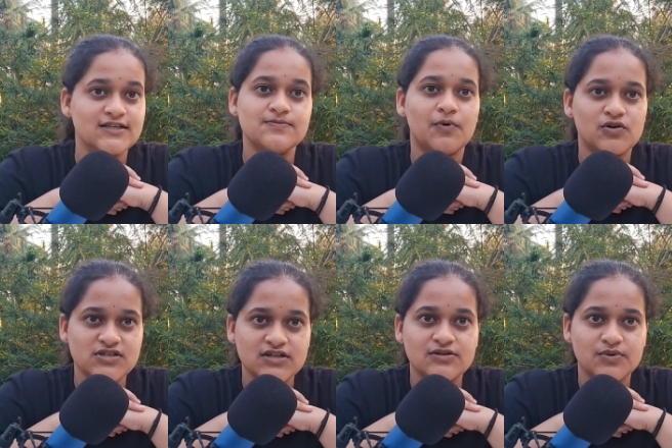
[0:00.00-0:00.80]

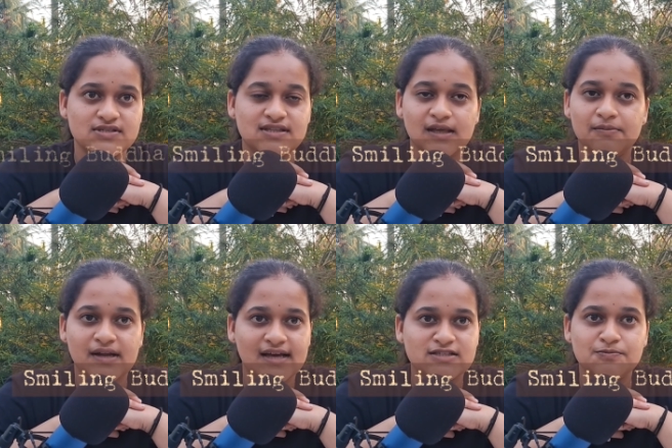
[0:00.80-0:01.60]
project was named
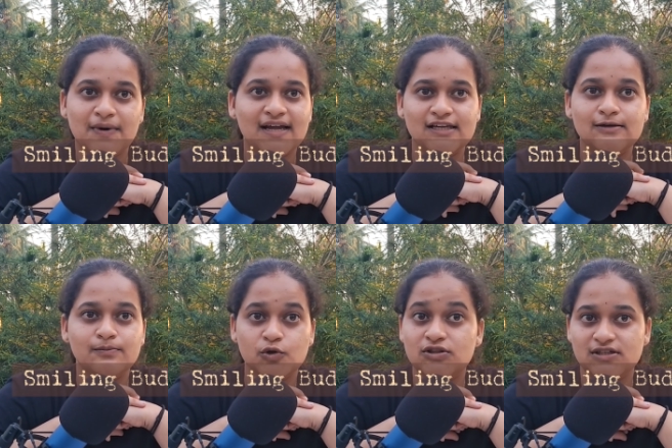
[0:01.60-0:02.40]
as Smiling
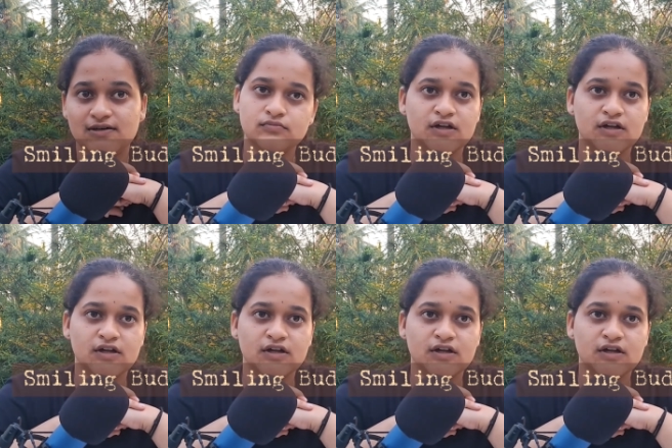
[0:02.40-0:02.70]
Buddha.